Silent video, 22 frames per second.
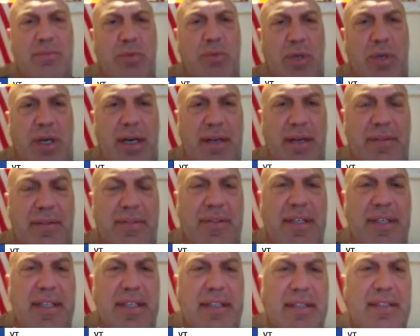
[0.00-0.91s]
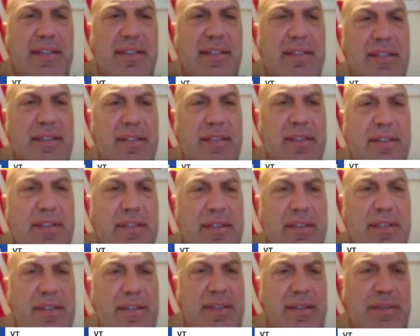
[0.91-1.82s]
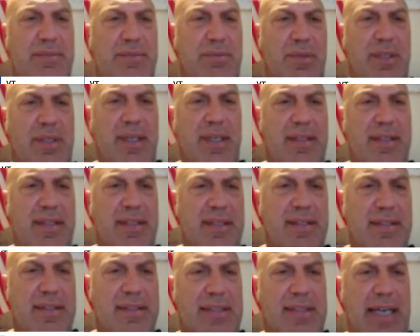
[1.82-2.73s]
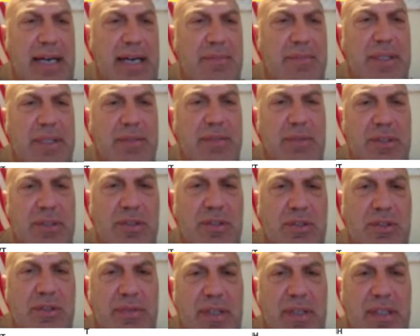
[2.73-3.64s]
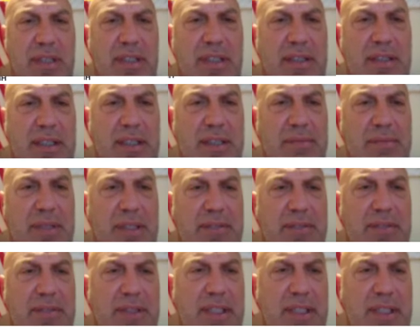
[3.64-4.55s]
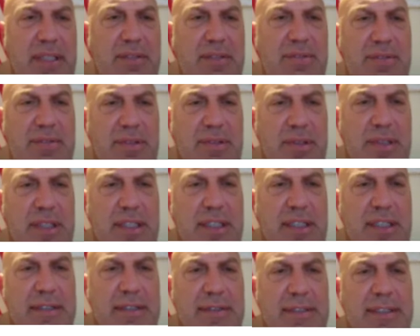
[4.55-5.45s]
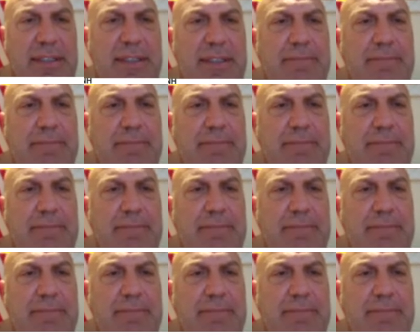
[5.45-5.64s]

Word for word: what I think, what I think it's happening. Well, so far, I mean, if you're taking Florida,